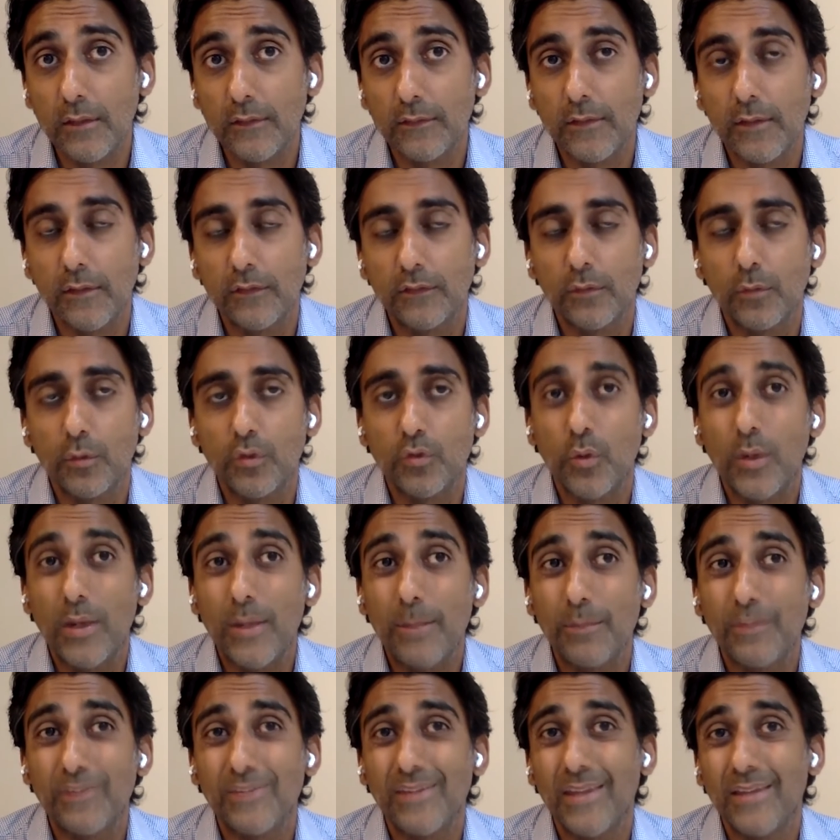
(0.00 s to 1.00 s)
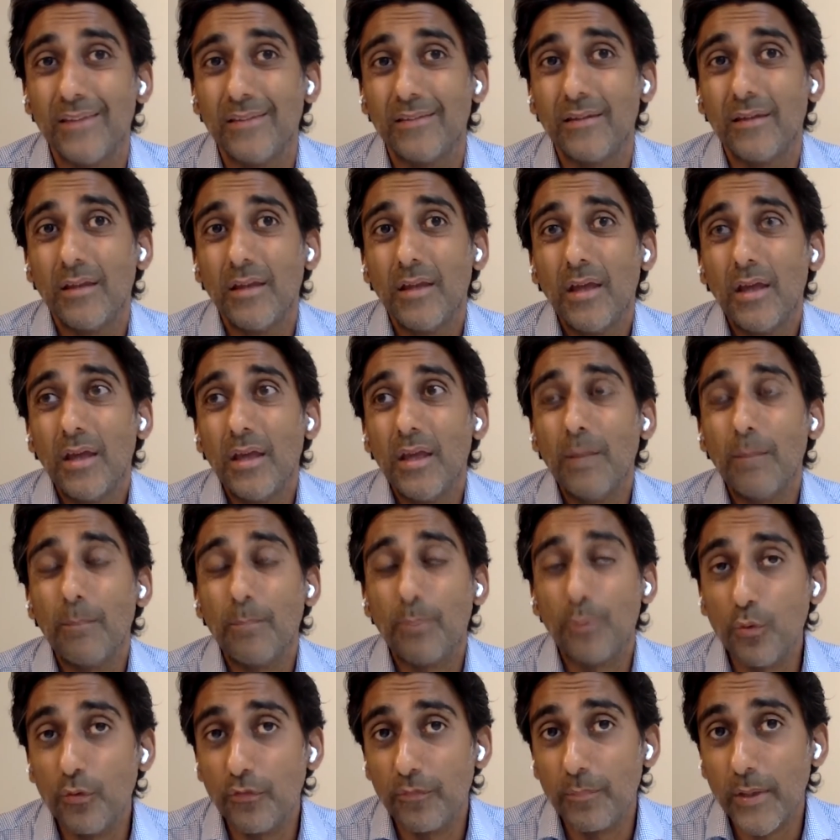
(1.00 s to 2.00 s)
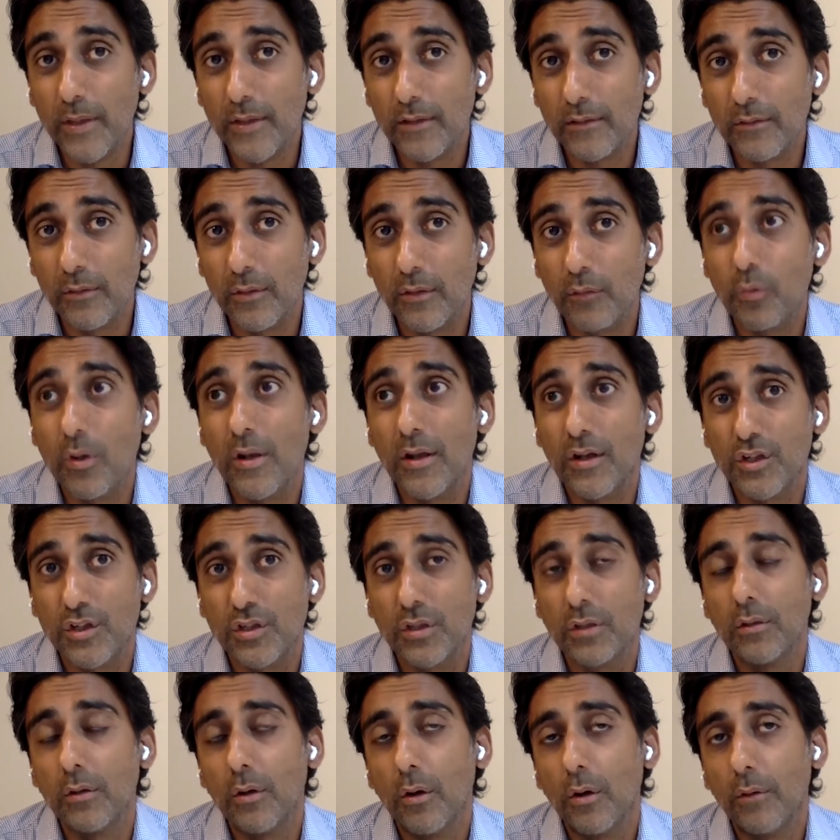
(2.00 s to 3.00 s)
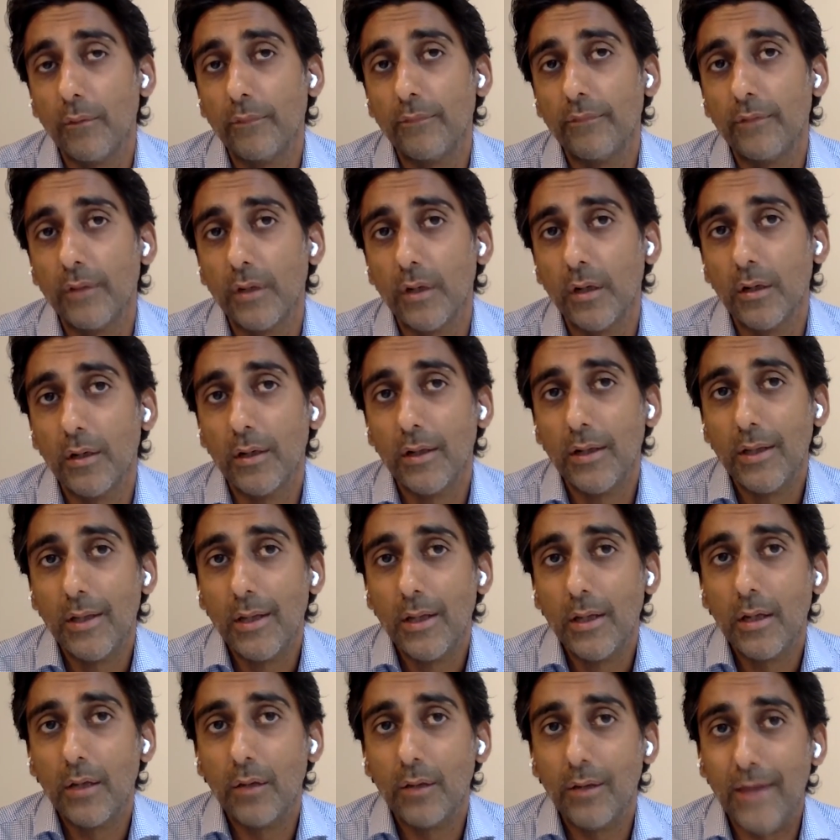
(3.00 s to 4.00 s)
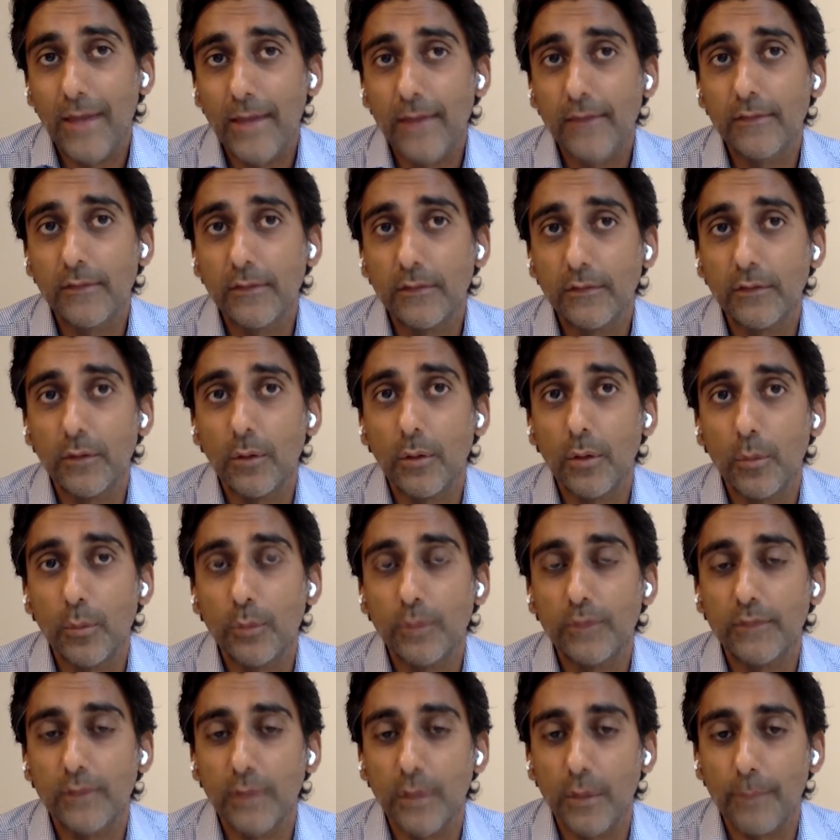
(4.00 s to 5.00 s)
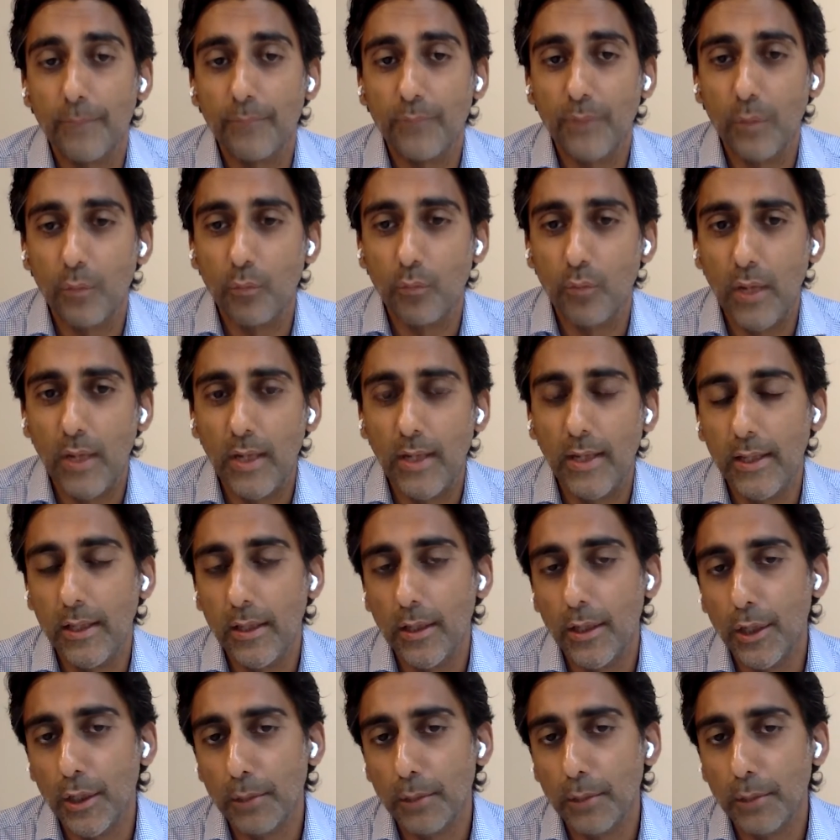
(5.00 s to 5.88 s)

They saw 20% improvement and reduction of cases. So it was really